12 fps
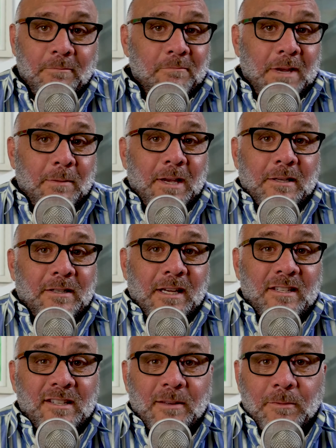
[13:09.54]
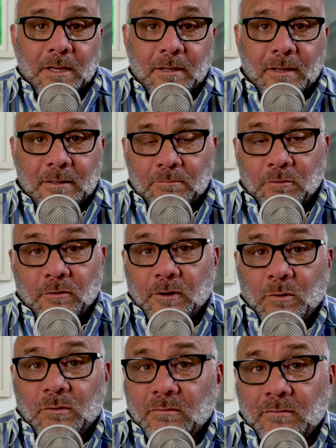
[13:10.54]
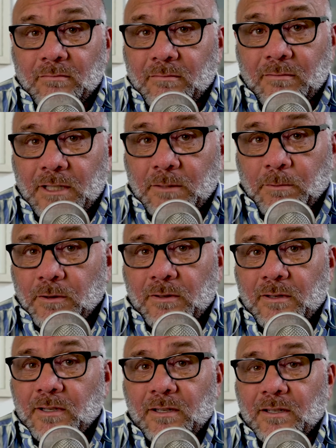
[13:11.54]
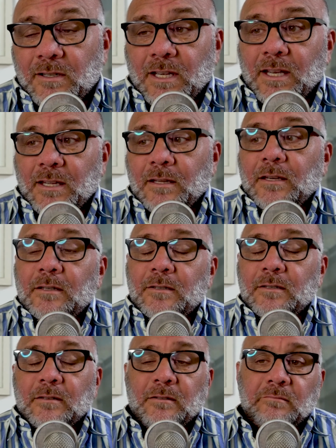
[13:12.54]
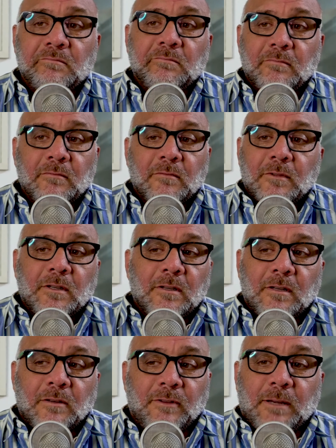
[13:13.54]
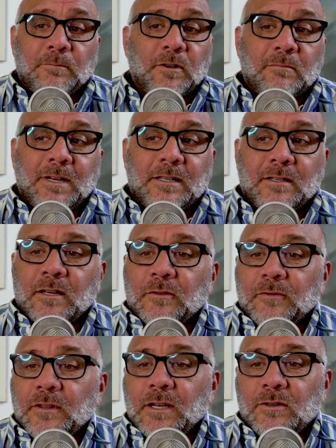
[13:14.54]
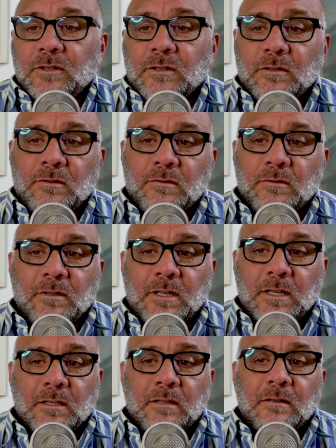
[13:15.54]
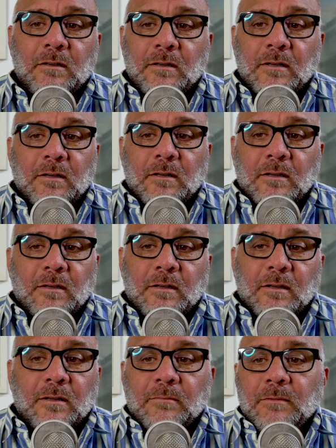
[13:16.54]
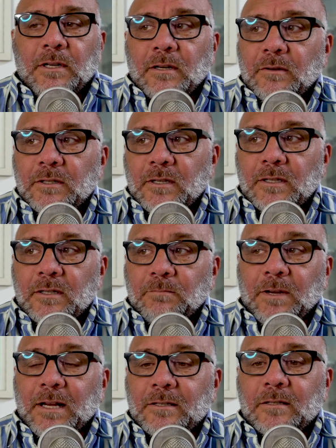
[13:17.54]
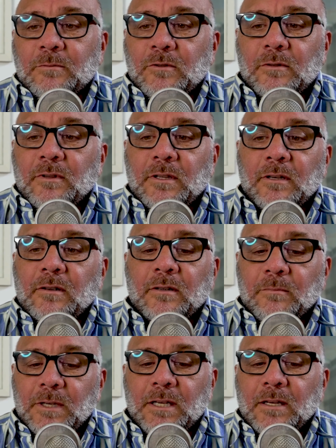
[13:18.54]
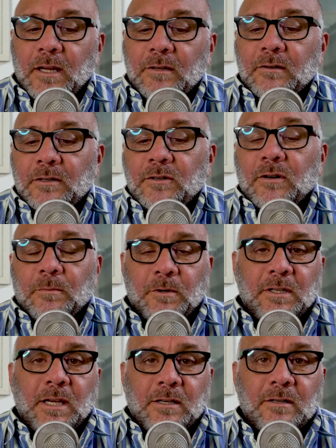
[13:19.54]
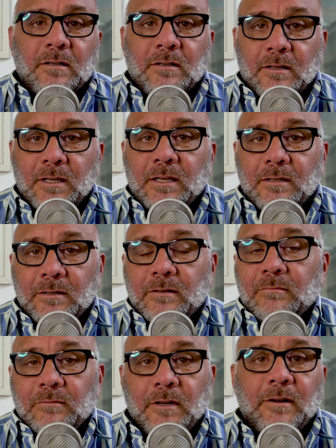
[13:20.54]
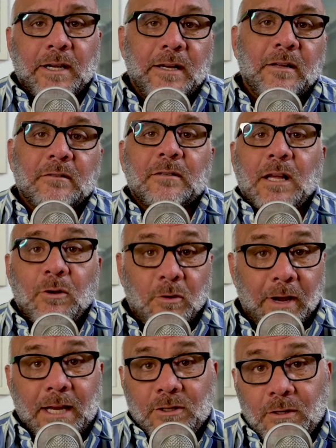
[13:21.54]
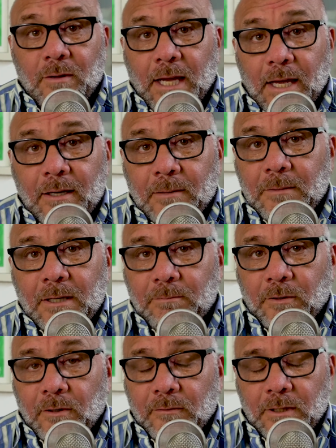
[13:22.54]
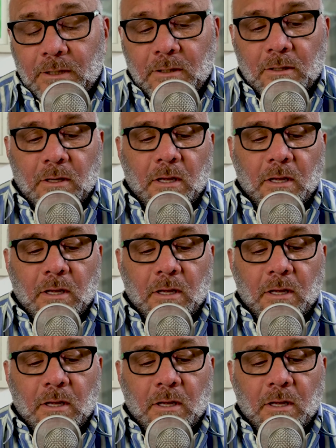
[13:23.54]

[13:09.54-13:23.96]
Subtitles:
Maybe I said something that provoked this person into saying this, and if I put myself in their shoes, then it's possible that there could be another interpretation to this. All right, I'll grant you that. I'm not perfect.